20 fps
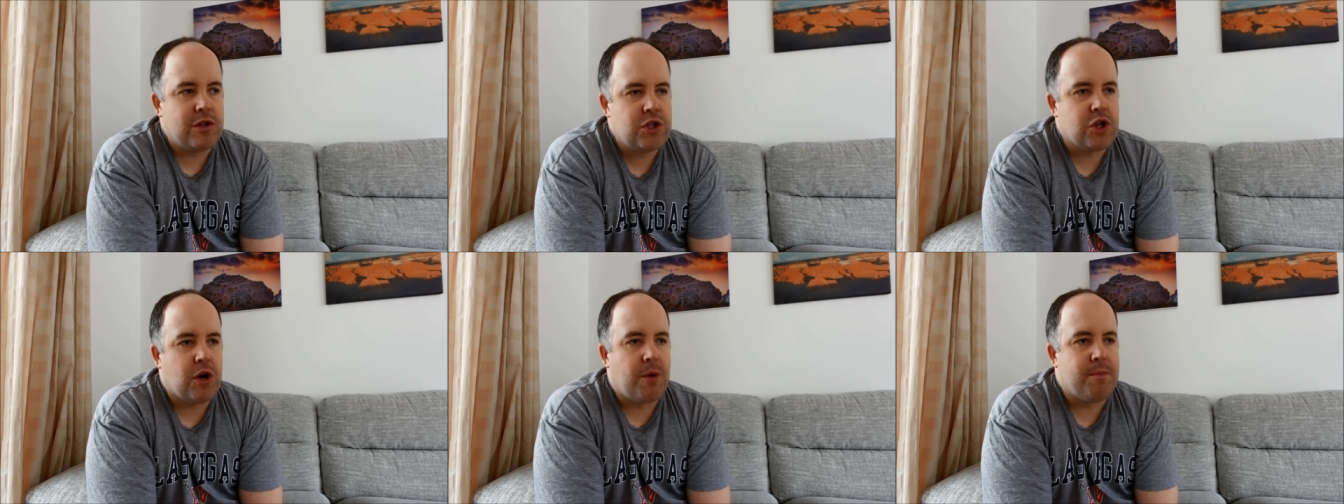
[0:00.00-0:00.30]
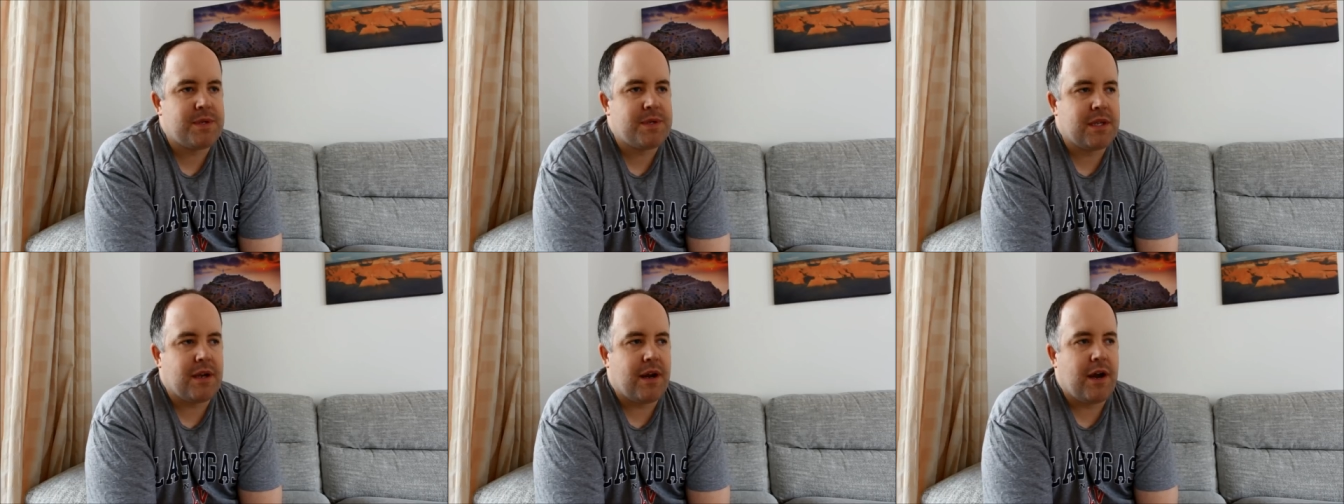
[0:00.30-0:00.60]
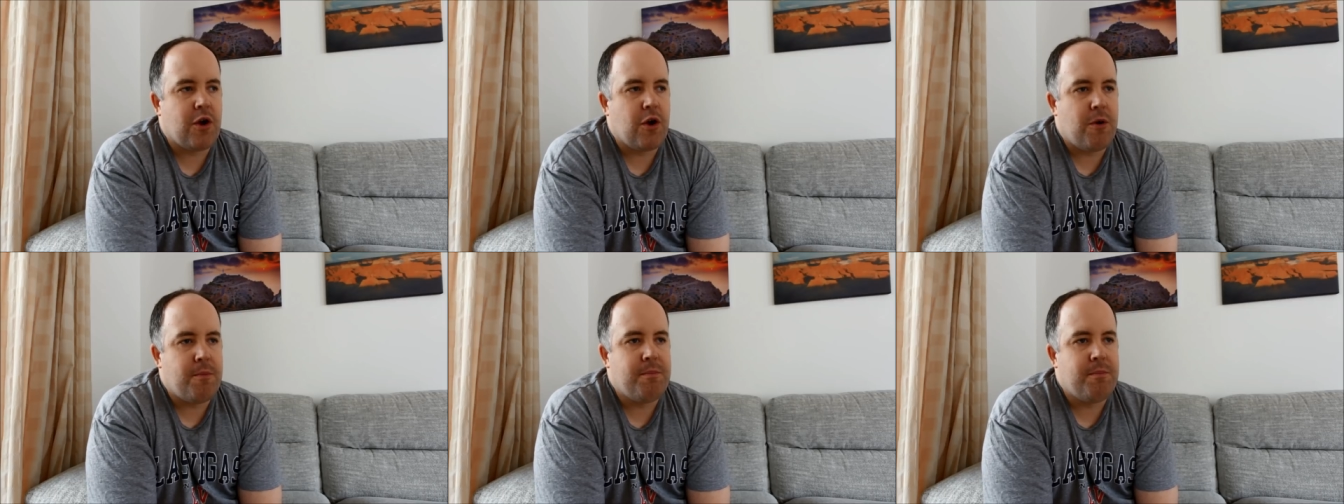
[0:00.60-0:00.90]
jobs that
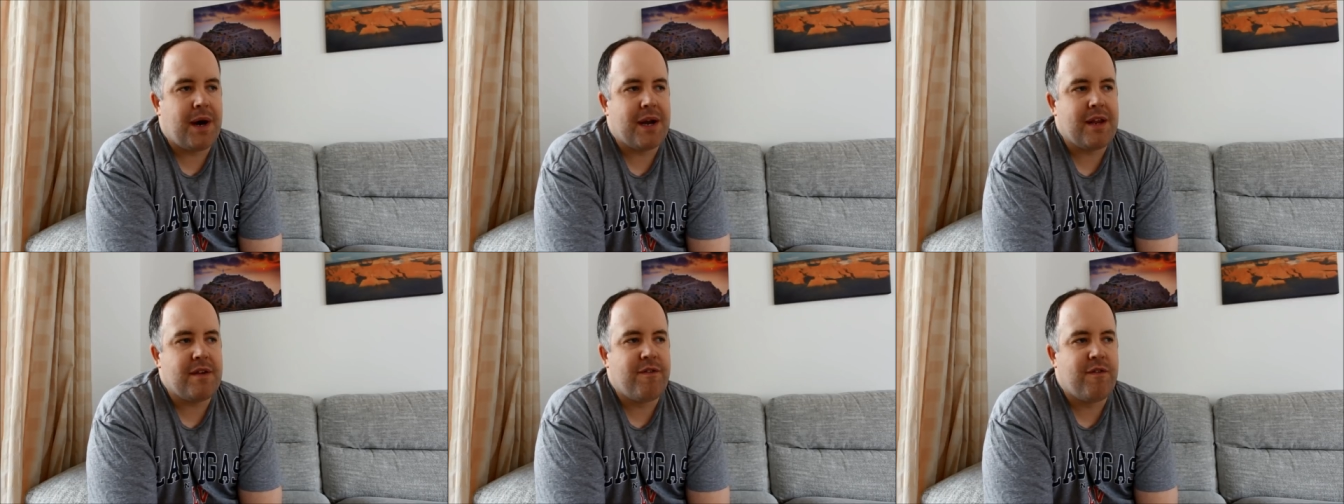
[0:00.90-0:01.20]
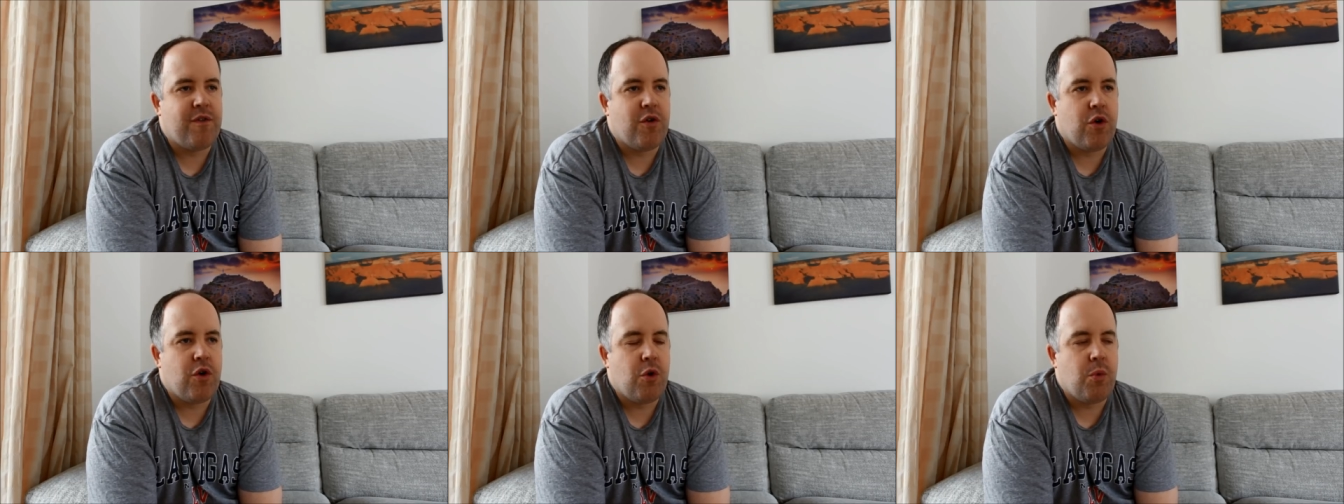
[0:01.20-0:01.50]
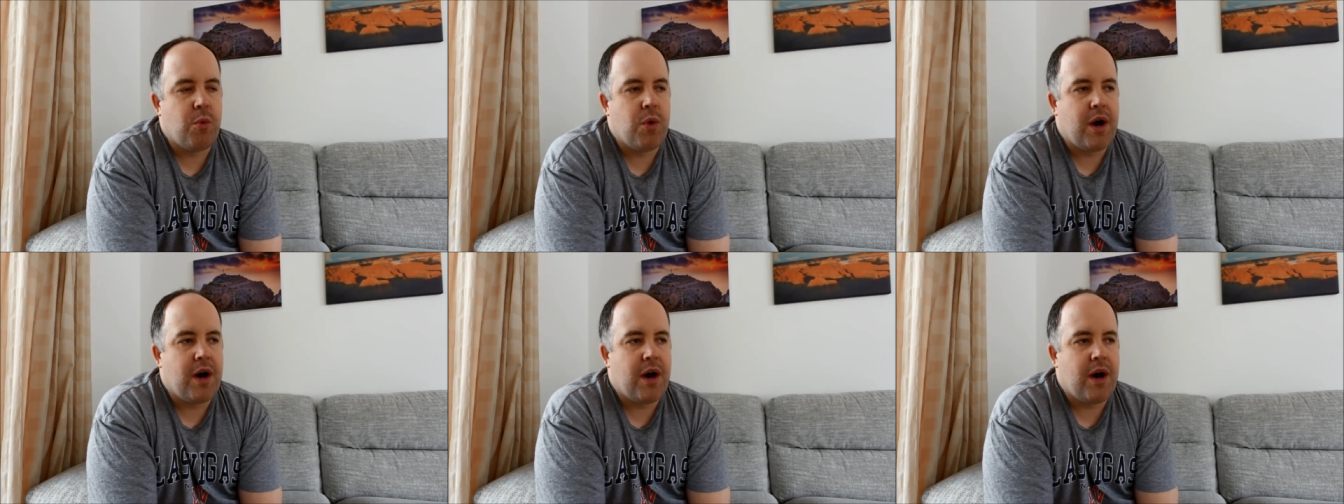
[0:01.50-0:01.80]
I got money
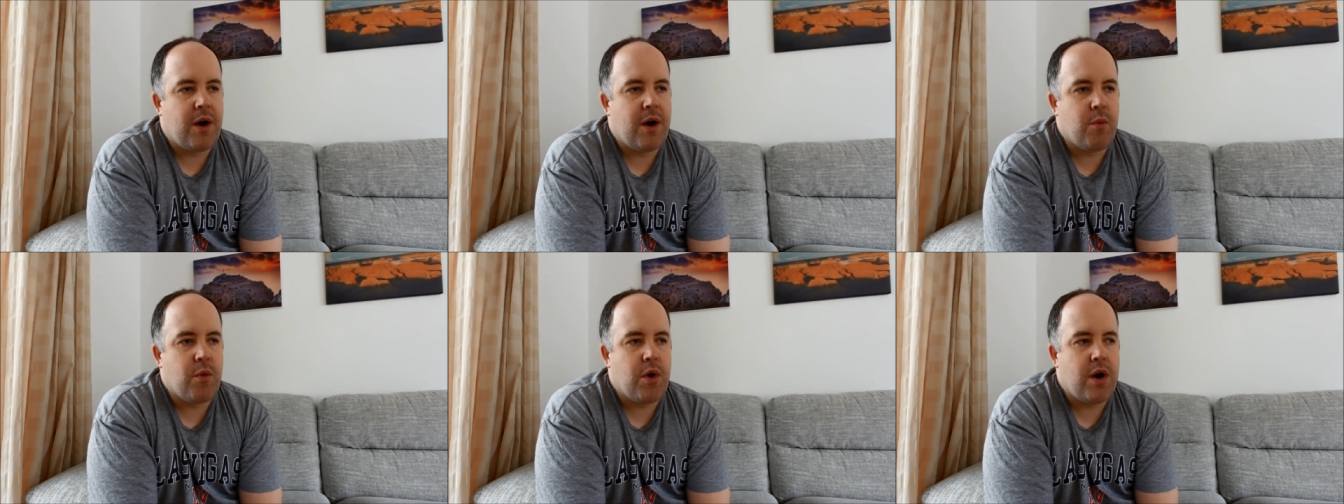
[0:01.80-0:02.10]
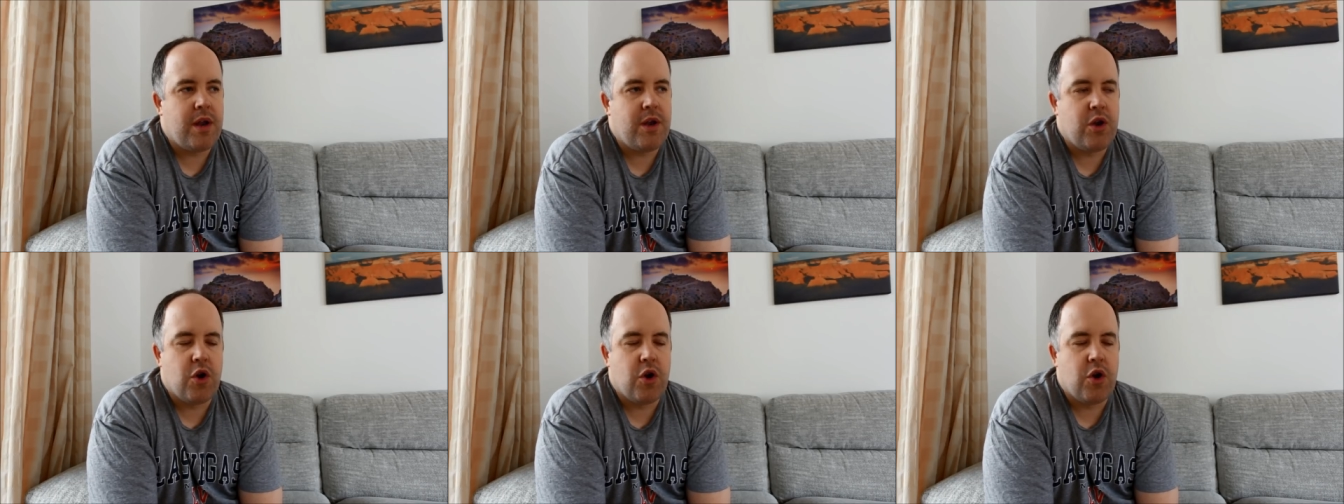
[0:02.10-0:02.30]
for were